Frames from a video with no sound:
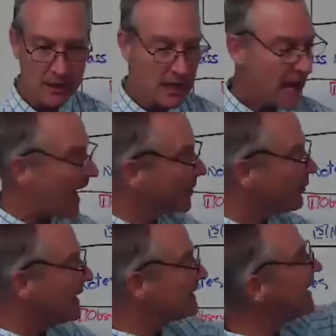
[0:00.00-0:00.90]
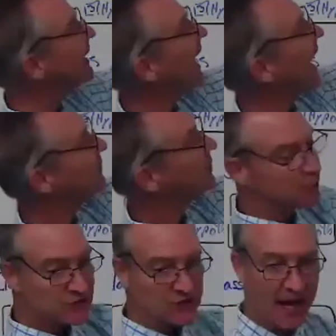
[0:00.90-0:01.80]
How do I get how to do
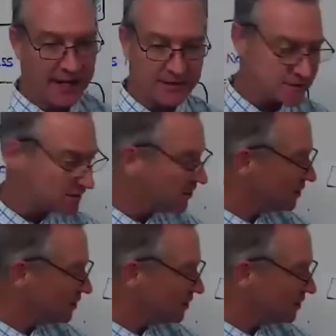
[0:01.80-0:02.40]
science